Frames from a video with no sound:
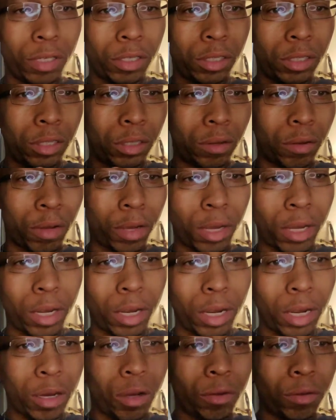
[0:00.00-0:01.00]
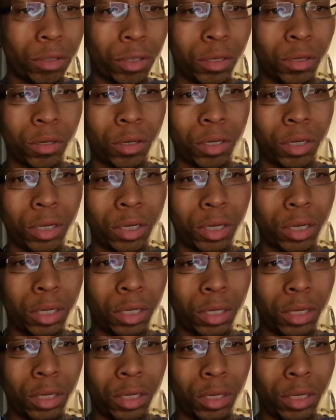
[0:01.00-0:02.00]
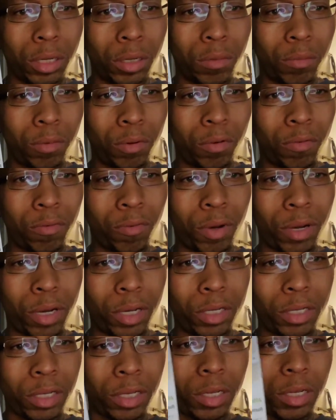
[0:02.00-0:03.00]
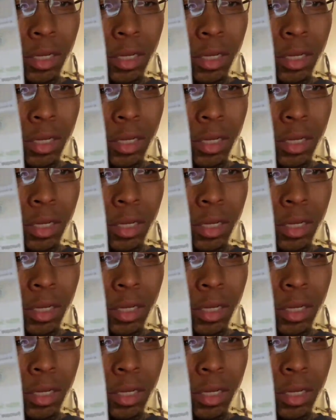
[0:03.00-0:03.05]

They have many videos on YouTube, just